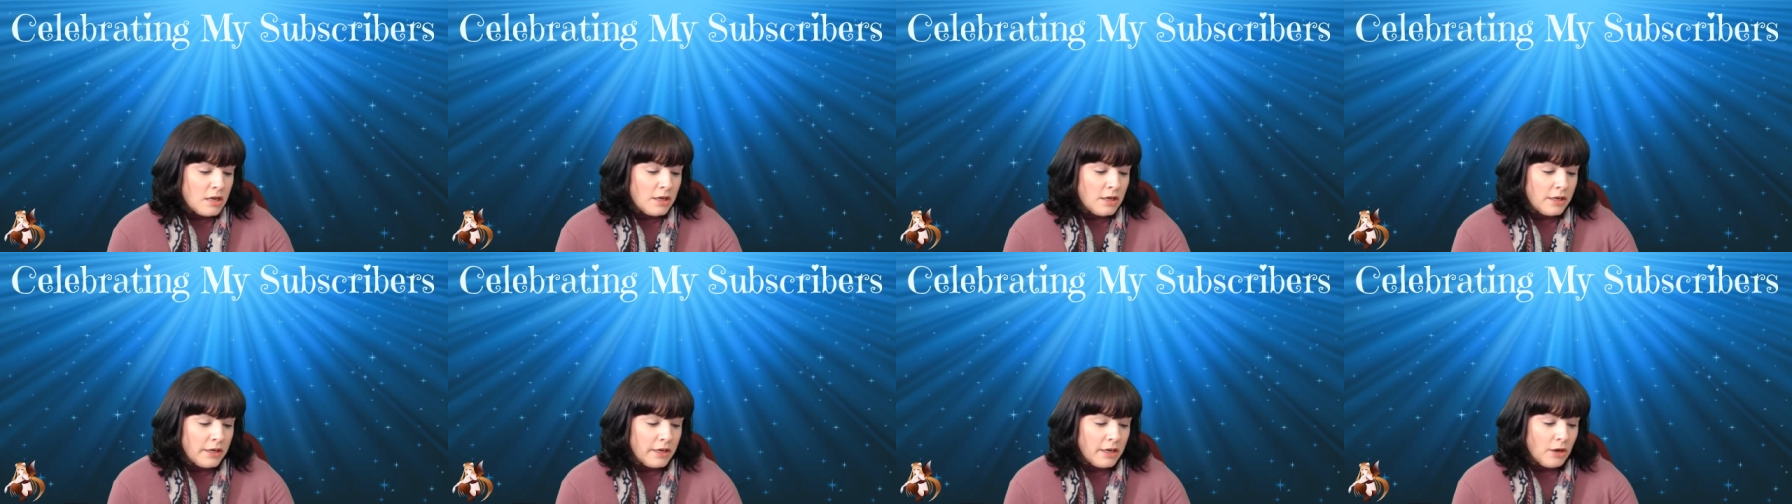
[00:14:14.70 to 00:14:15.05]

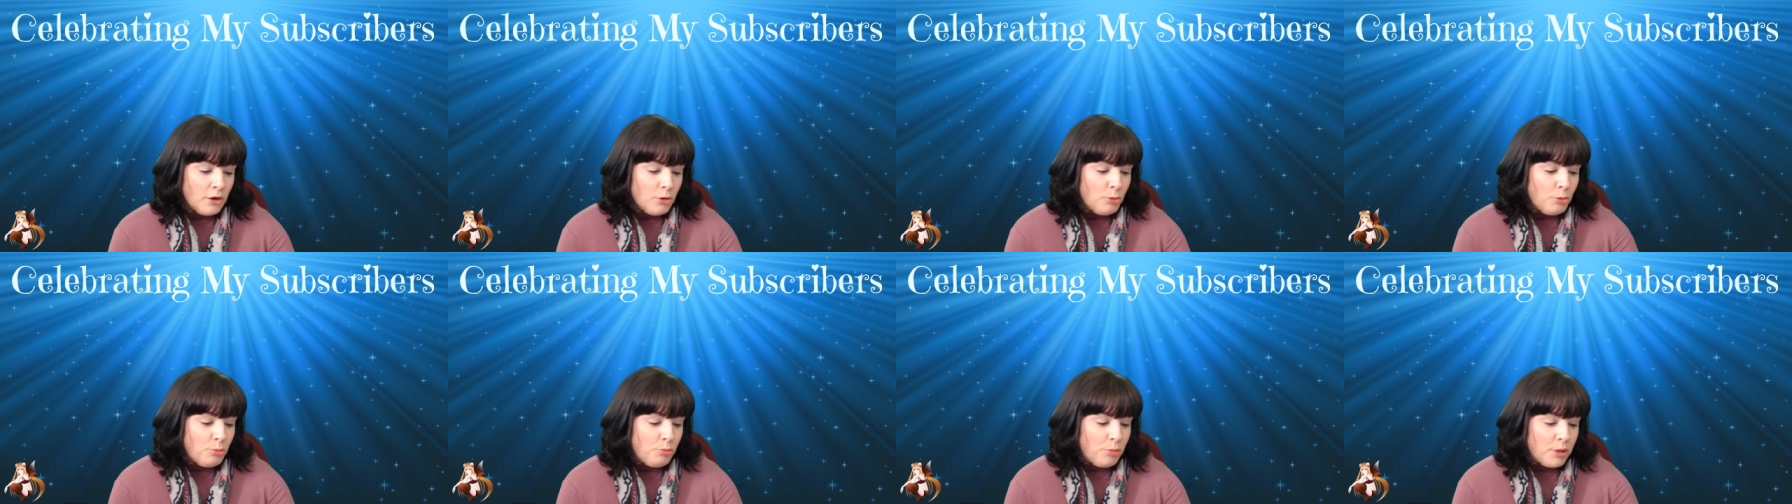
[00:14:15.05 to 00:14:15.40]
you
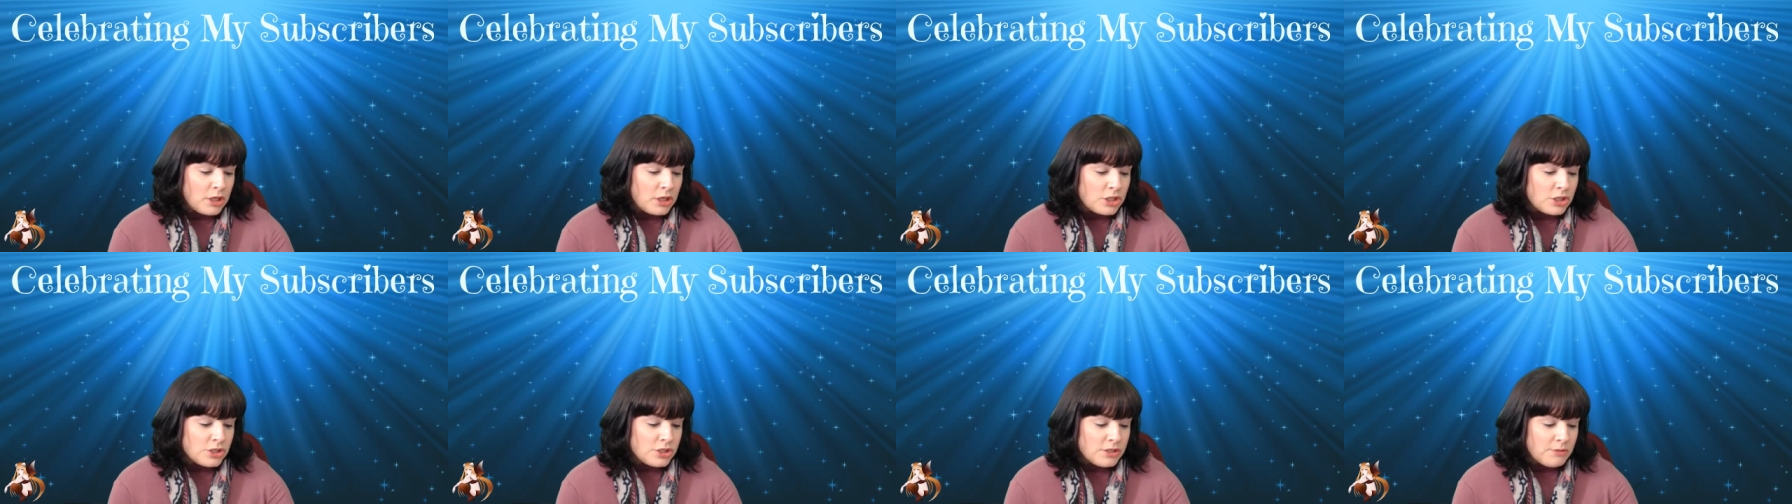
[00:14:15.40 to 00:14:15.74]
know,
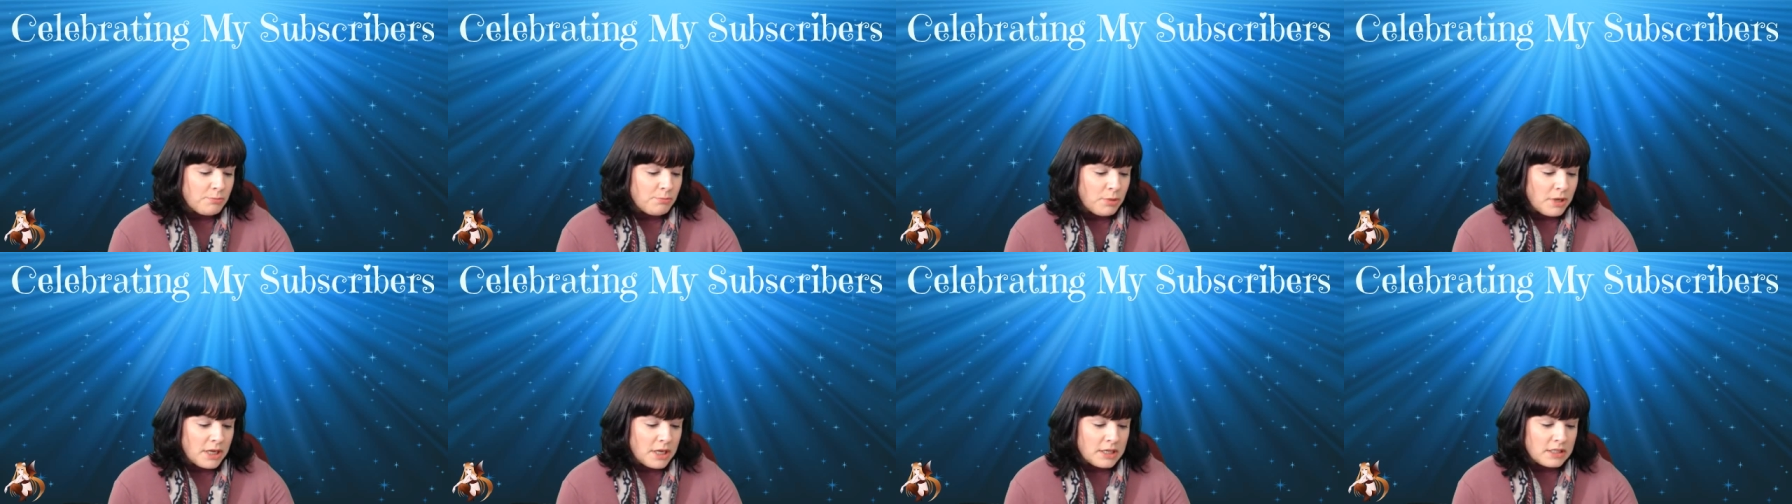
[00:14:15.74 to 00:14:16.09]
pictures
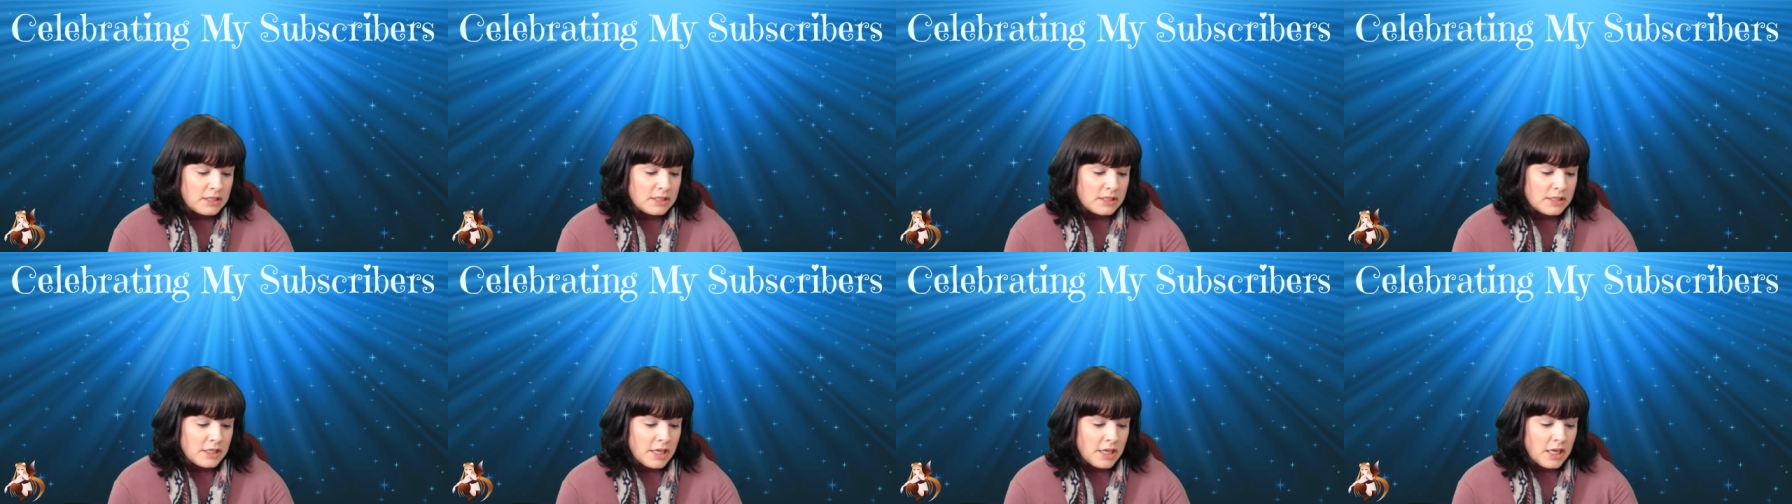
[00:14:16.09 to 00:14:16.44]
of
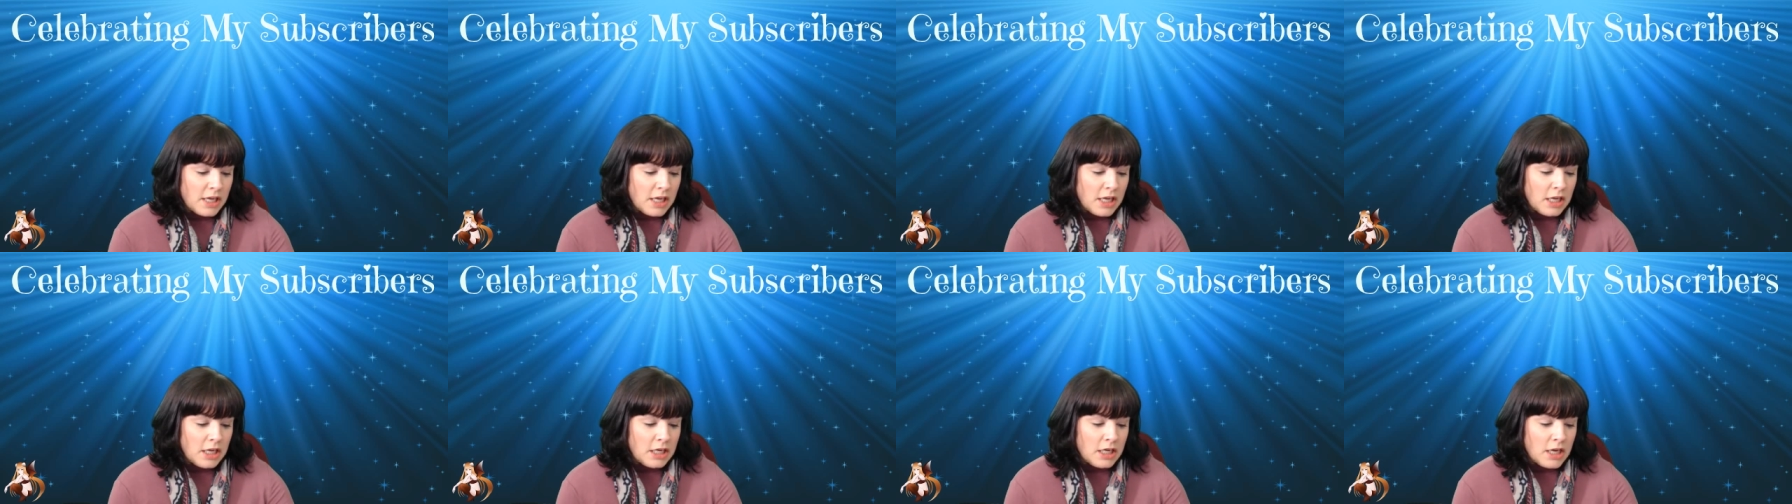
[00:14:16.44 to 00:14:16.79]
pigs.
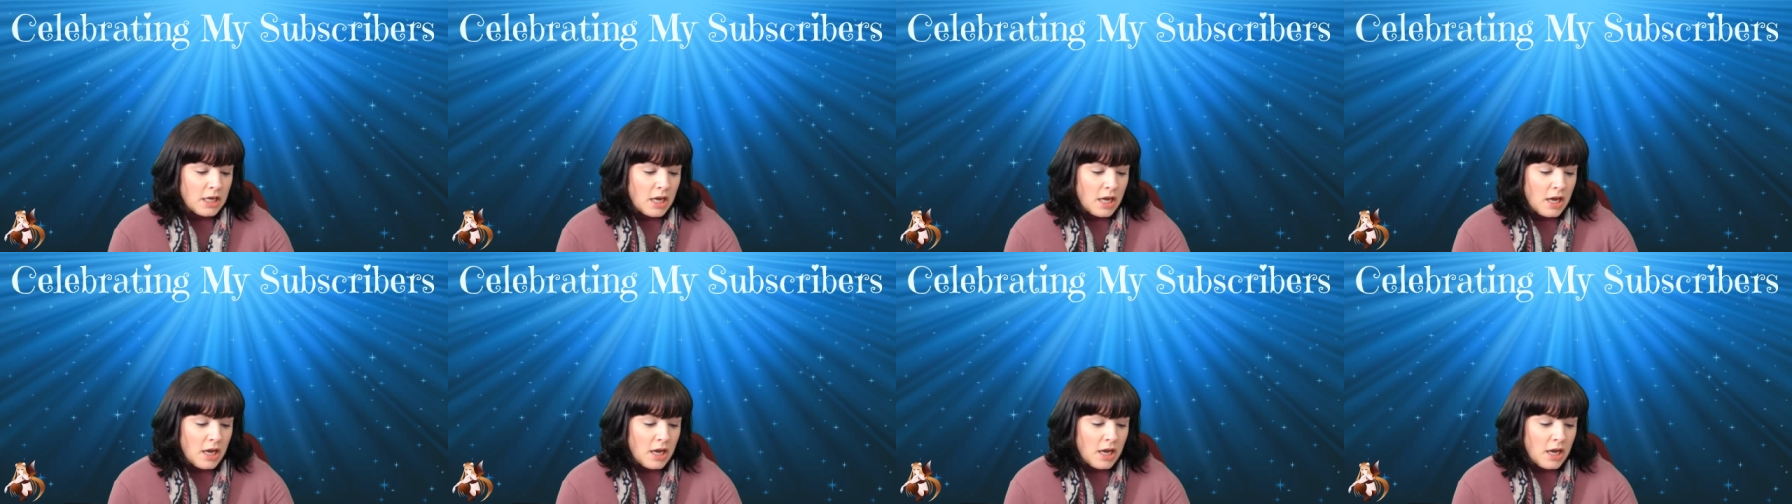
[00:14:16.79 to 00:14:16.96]
And